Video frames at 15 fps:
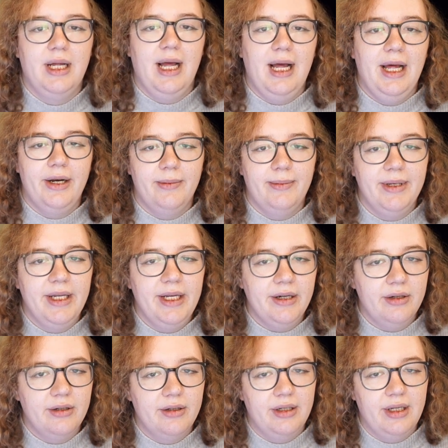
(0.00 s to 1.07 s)
end up in
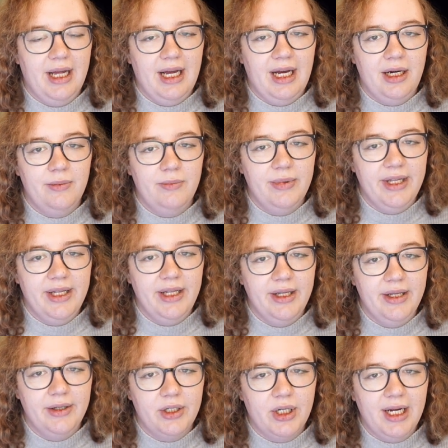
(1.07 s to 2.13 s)
here, and
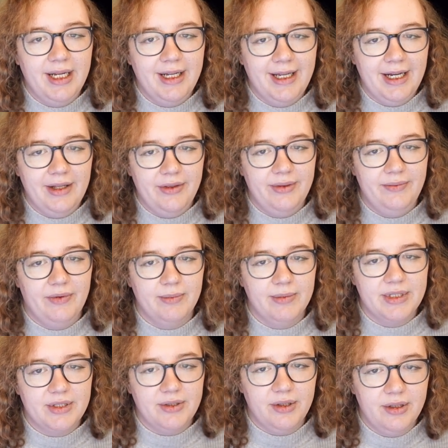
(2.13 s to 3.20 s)
we try and get from
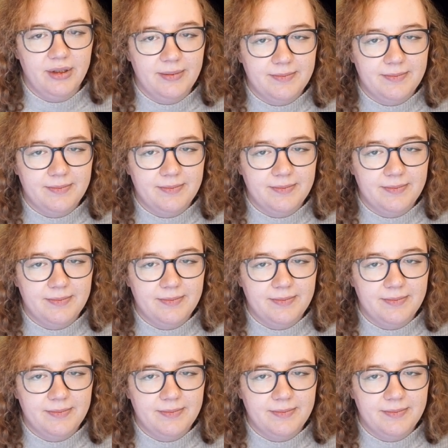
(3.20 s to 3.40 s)
the store.